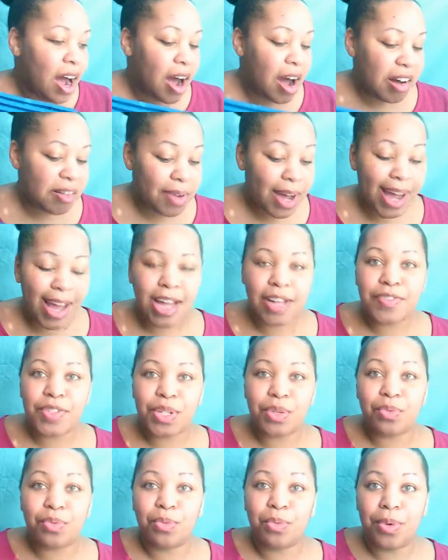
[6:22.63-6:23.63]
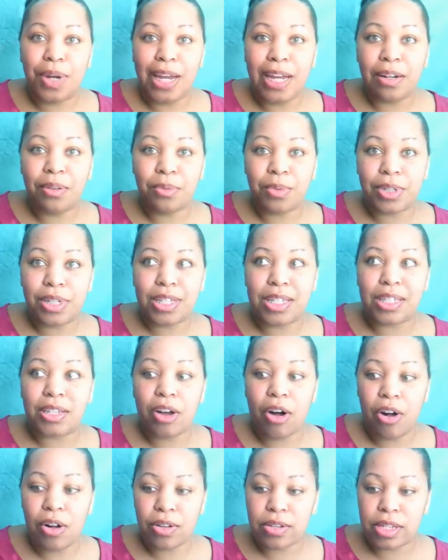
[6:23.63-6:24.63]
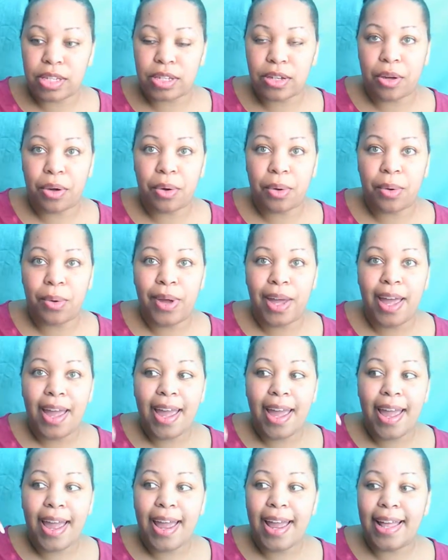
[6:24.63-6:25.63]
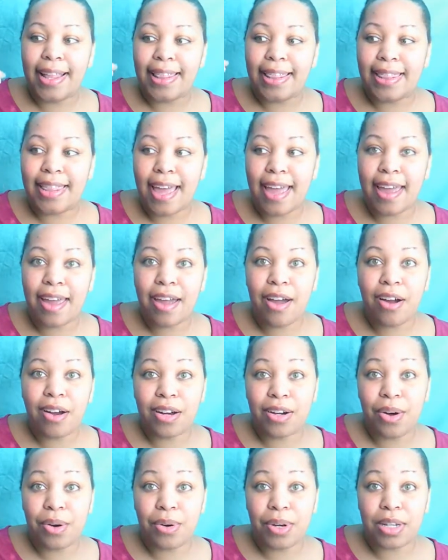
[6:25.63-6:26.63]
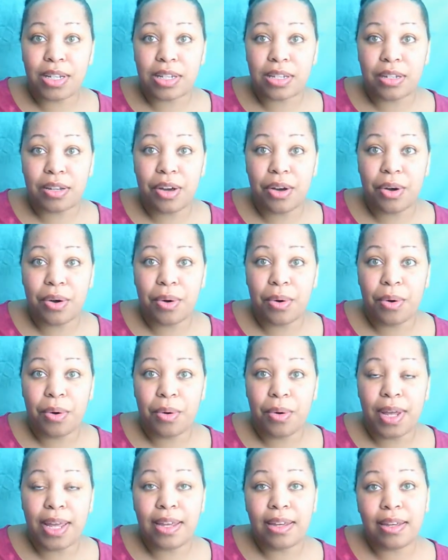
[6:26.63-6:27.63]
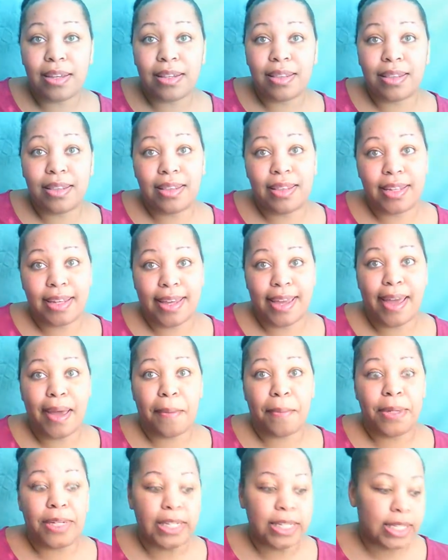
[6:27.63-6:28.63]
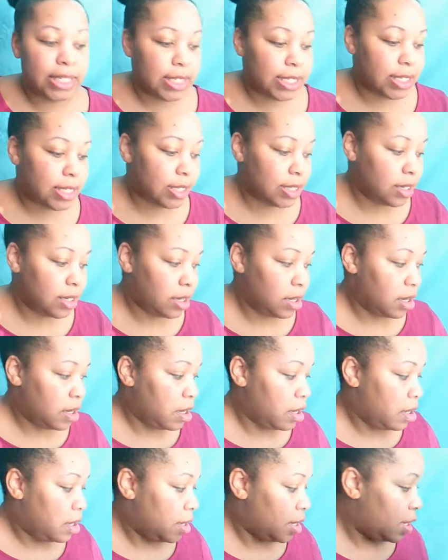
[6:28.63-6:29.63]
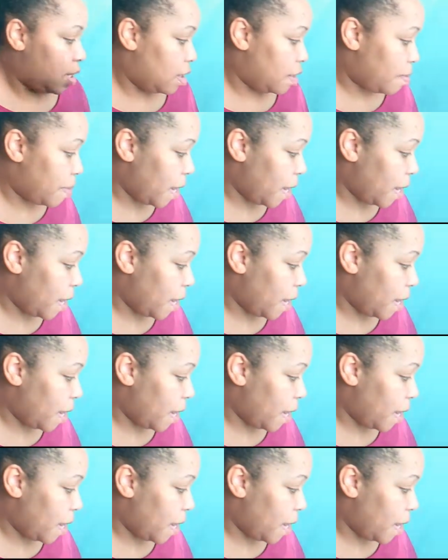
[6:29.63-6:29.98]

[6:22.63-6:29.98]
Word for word: I have some red ones also, and they are going to go in the cabinets, in the